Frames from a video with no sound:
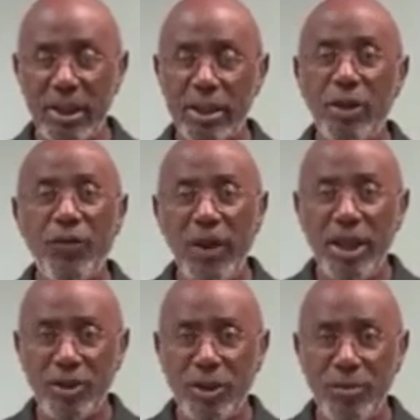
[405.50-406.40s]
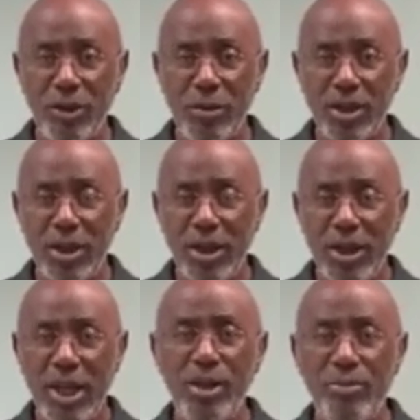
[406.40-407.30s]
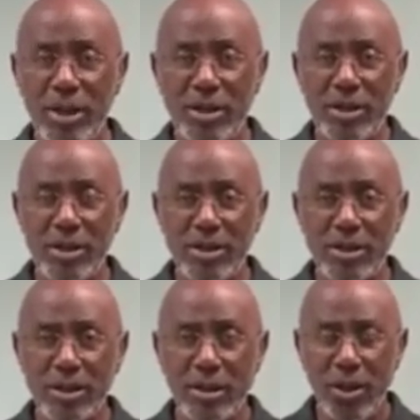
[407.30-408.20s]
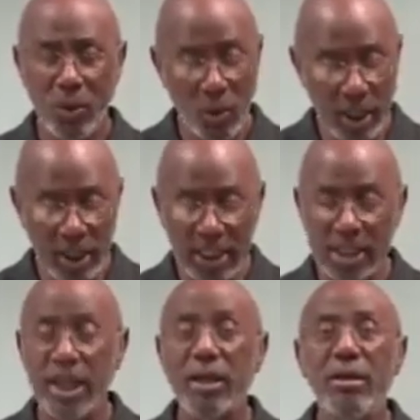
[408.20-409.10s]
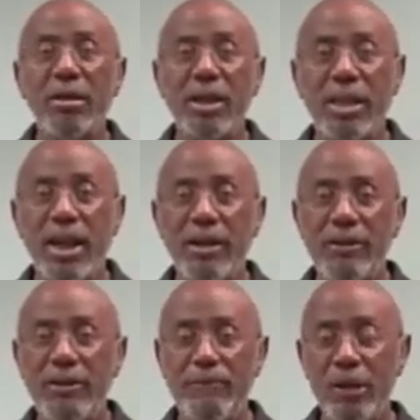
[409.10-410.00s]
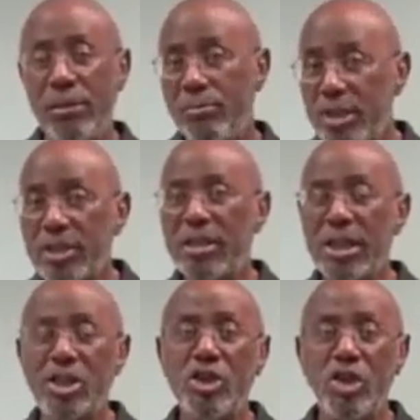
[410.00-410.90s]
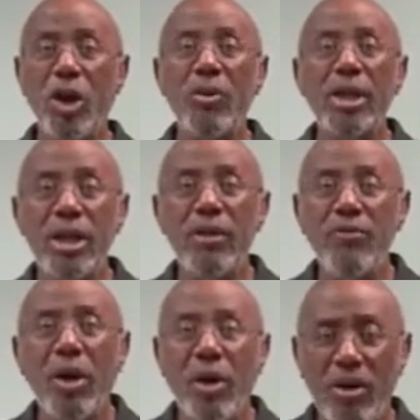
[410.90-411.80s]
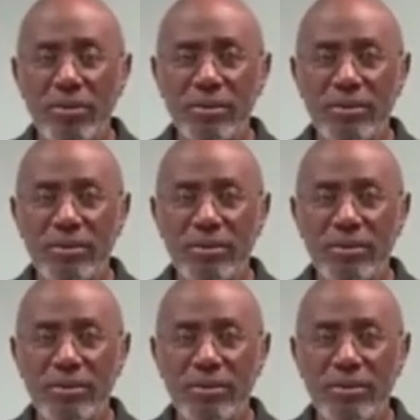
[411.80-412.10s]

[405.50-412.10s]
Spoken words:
the faith community, and business. Well, let's take a look at that. Business is already involved.